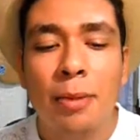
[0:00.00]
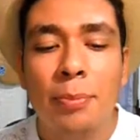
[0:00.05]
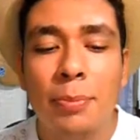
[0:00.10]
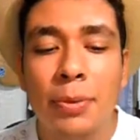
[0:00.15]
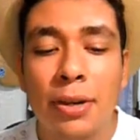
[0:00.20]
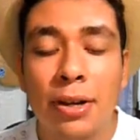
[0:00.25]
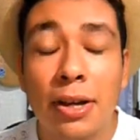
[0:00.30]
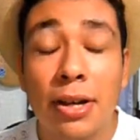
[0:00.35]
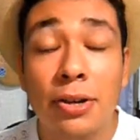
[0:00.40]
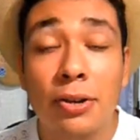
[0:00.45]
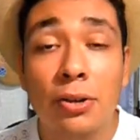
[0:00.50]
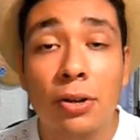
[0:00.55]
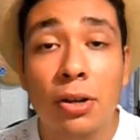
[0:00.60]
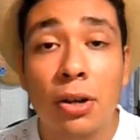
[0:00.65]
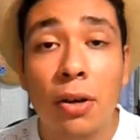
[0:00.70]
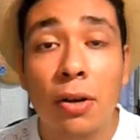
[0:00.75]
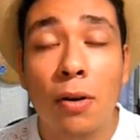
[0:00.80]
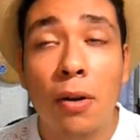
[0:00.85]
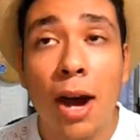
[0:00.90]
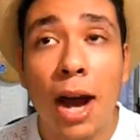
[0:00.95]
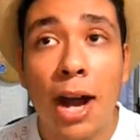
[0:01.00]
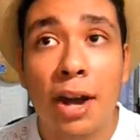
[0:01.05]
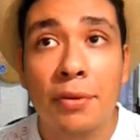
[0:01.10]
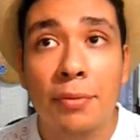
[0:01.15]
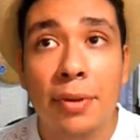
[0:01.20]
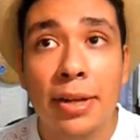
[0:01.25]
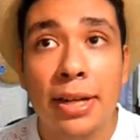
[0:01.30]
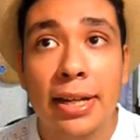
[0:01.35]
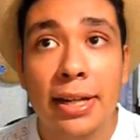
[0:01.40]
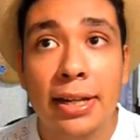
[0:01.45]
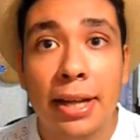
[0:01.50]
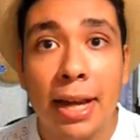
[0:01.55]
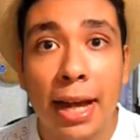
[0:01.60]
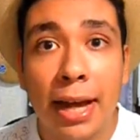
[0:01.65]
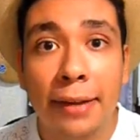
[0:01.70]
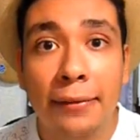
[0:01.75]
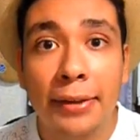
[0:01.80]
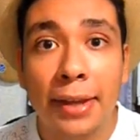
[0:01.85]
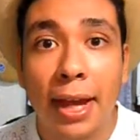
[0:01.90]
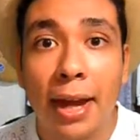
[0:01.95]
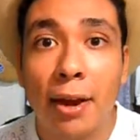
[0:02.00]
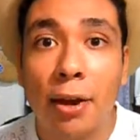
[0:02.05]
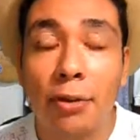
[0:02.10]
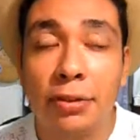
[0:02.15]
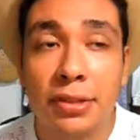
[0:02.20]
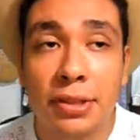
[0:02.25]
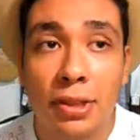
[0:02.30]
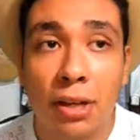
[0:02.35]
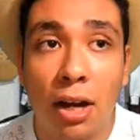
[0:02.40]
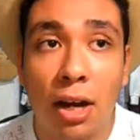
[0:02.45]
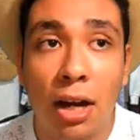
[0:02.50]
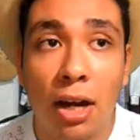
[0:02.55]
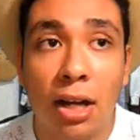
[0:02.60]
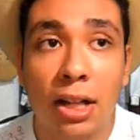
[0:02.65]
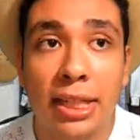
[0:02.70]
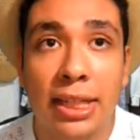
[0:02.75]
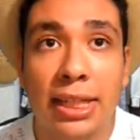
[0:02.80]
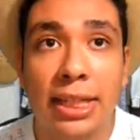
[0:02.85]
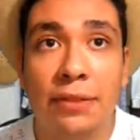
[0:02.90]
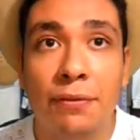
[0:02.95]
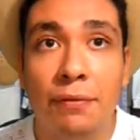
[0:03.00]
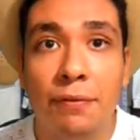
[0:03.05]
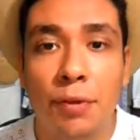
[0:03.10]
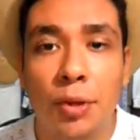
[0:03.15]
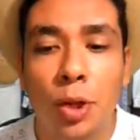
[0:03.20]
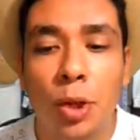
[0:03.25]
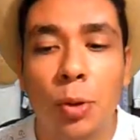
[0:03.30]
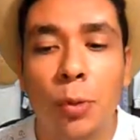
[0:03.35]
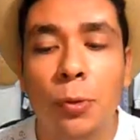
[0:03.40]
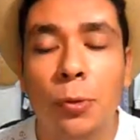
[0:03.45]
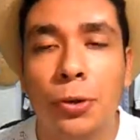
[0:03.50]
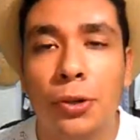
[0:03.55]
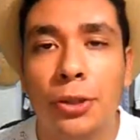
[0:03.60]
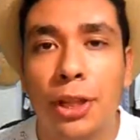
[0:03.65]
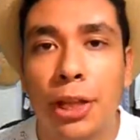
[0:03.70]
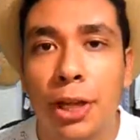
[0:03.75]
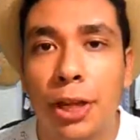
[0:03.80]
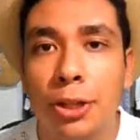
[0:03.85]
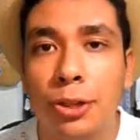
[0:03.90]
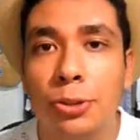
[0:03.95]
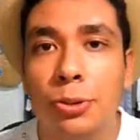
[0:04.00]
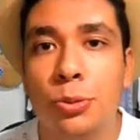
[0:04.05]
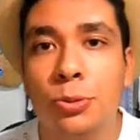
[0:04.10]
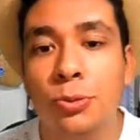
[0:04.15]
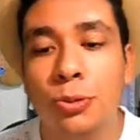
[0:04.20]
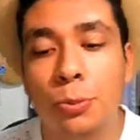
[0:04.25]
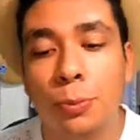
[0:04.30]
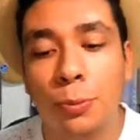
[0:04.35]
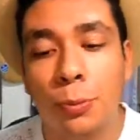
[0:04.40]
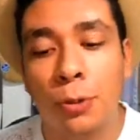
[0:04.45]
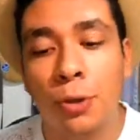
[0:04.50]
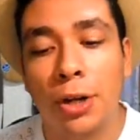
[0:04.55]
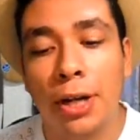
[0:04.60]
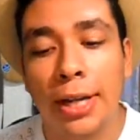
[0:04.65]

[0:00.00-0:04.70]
But I really liked how Don and Phil were there to support